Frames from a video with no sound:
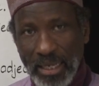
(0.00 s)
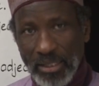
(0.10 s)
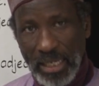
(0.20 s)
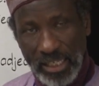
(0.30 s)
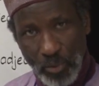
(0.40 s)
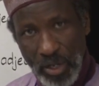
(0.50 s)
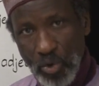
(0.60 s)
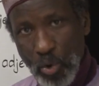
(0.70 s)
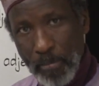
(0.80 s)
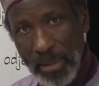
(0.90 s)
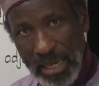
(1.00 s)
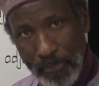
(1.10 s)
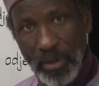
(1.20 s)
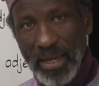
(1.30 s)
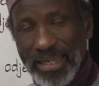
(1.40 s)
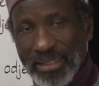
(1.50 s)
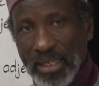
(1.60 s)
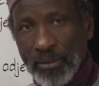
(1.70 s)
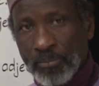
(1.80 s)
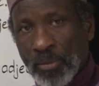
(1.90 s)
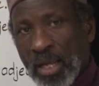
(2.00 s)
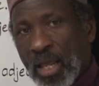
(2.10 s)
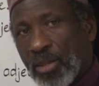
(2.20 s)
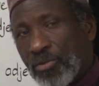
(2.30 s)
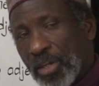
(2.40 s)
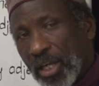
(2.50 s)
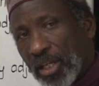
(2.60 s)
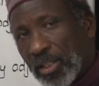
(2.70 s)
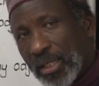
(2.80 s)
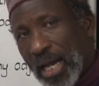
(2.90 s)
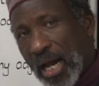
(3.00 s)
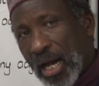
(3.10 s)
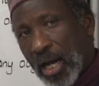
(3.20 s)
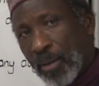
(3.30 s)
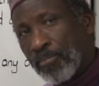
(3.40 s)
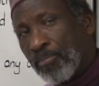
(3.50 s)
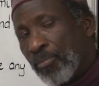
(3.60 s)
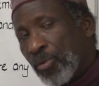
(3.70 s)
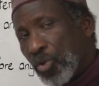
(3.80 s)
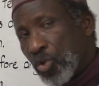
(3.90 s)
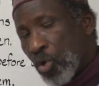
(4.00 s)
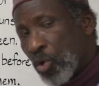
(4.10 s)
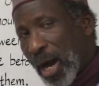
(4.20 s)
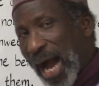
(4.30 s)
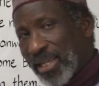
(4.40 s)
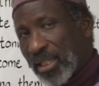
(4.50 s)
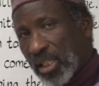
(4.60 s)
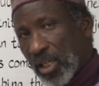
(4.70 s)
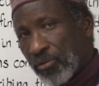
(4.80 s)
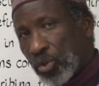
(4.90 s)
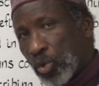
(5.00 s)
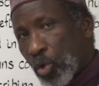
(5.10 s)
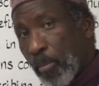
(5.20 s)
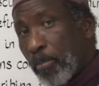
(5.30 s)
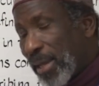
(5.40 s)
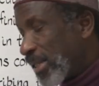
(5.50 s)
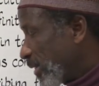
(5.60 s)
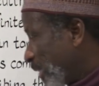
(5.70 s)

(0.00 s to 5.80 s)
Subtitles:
So that's when you are manipulating the your adjectives to complete a